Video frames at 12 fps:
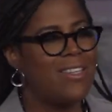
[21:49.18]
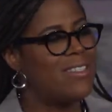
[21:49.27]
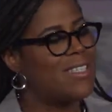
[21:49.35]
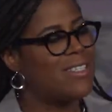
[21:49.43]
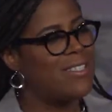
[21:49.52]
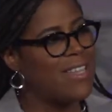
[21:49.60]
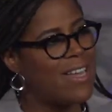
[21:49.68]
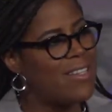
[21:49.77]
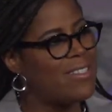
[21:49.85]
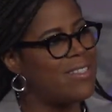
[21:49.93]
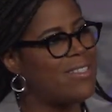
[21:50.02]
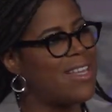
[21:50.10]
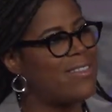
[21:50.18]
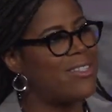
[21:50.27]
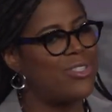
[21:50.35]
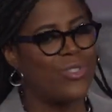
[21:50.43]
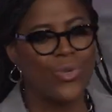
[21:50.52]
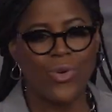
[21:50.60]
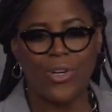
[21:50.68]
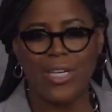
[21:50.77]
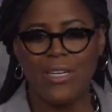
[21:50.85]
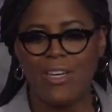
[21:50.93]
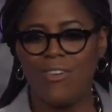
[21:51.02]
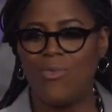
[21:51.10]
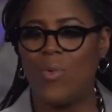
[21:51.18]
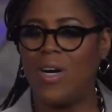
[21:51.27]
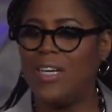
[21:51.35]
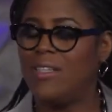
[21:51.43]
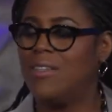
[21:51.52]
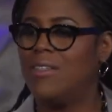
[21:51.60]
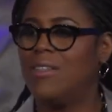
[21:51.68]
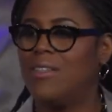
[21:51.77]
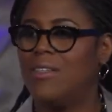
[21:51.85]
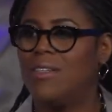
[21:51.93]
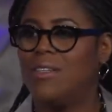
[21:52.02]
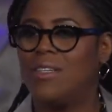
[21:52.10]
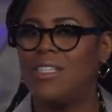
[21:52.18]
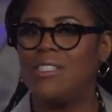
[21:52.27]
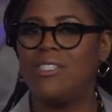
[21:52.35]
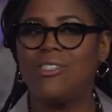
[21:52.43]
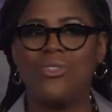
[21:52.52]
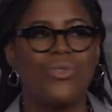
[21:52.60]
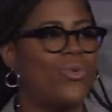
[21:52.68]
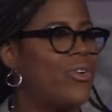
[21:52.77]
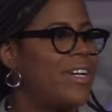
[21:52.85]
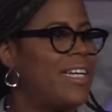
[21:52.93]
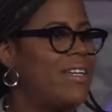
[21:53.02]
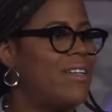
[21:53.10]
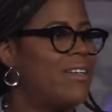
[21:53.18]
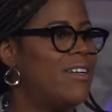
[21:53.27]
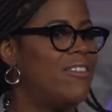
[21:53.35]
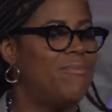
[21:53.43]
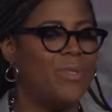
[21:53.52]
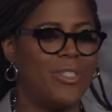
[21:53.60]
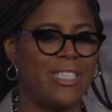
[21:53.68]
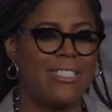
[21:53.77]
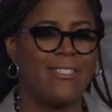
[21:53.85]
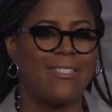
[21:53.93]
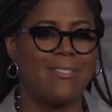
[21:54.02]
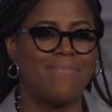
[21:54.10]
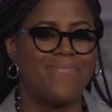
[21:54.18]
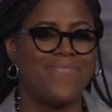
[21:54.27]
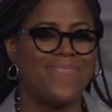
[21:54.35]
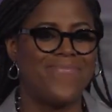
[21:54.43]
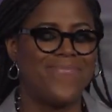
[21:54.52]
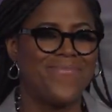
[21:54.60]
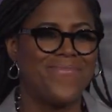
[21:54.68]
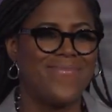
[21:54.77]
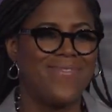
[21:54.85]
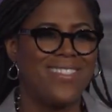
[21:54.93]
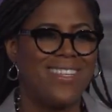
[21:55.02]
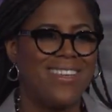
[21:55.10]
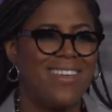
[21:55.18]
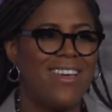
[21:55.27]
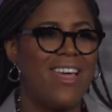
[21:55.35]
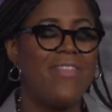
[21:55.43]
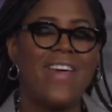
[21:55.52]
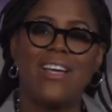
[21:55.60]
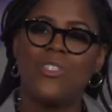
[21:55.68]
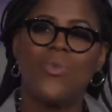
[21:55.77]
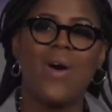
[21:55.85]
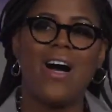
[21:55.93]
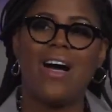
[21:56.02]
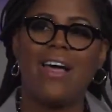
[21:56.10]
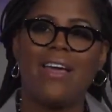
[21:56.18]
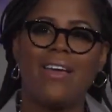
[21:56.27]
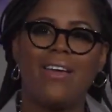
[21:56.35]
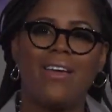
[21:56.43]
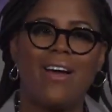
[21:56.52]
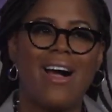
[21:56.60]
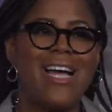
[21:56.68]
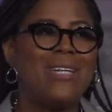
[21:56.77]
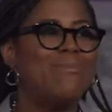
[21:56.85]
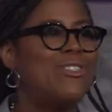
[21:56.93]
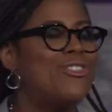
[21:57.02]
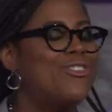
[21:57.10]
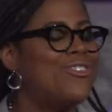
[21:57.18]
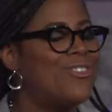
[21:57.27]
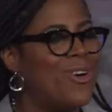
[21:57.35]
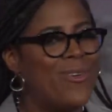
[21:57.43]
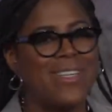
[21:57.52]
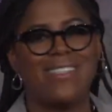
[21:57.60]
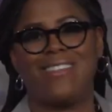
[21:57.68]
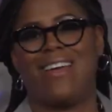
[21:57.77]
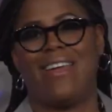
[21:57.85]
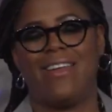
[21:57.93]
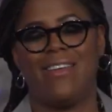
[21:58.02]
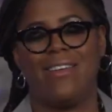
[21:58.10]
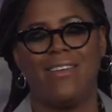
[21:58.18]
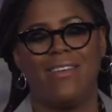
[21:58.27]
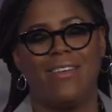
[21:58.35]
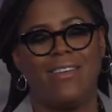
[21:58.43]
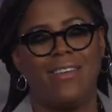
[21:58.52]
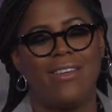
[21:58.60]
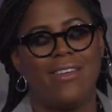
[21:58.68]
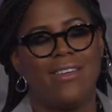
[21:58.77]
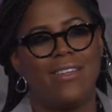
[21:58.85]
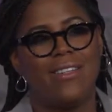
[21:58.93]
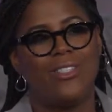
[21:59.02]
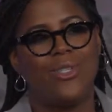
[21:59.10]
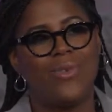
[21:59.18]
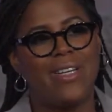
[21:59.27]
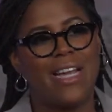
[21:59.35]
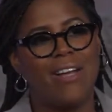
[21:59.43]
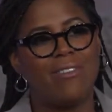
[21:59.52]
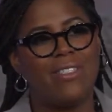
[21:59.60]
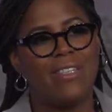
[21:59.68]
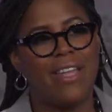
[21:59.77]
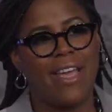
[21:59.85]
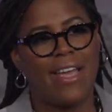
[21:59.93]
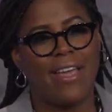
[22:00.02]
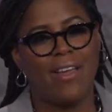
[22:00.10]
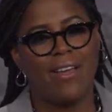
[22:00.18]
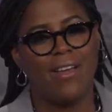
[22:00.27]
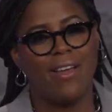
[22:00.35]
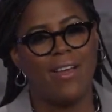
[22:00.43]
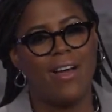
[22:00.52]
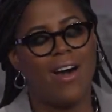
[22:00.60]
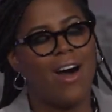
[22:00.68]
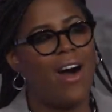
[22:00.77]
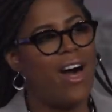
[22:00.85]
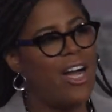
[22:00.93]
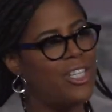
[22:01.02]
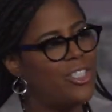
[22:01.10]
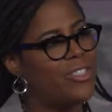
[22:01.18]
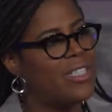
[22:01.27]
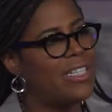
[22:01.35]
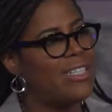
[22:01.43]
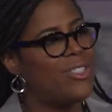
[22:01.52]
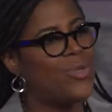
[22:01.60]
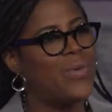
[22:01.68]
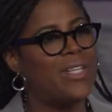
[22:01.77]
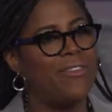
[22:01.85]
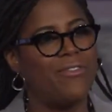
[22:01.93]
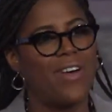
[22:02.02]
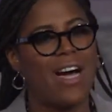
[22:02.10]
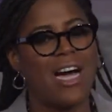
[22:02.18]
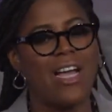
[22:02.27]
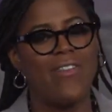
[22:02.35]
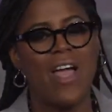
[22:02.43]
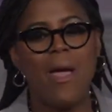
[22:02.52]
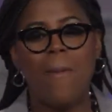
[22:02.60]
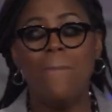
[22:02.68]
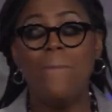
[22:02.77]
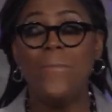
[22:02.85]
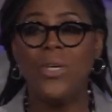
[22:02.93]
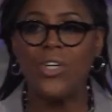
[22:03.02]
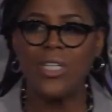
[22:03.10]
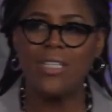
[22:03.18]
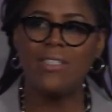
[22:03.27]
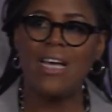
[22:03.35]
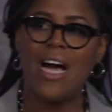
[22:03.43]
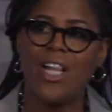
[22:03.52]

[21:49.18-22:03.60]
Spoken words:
Success is not the story of one, it's the story of millions. And that's why I am so excited to announce today a $125 million